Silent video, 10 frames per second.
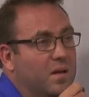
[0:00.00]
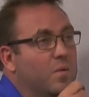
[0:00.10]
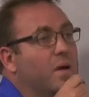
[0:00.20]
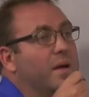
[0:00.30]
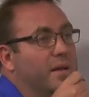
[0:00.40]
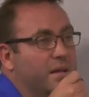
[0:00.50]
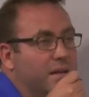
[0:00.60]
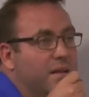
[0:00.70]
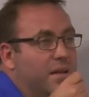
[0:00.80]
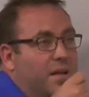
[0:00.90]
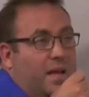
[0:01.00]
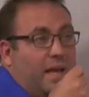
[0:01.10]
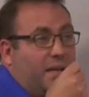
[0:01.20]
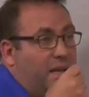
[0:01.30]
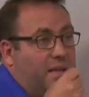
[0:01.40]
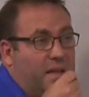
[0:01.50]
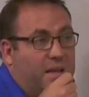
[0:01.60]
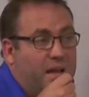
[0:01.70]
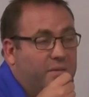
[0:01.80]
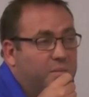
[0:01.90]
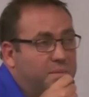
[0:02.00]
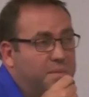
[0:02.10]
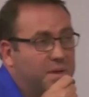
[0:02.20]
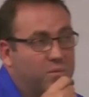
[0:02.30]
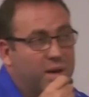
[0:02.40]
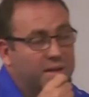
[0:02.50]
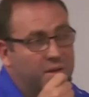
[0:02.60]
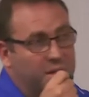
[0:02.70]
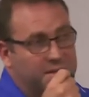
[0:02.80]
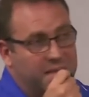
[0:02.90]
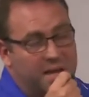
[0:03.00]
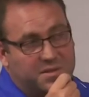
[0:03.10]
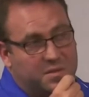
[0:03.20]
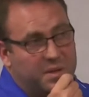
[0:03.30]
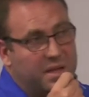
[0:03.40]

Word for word: Right. And right, it sounds to me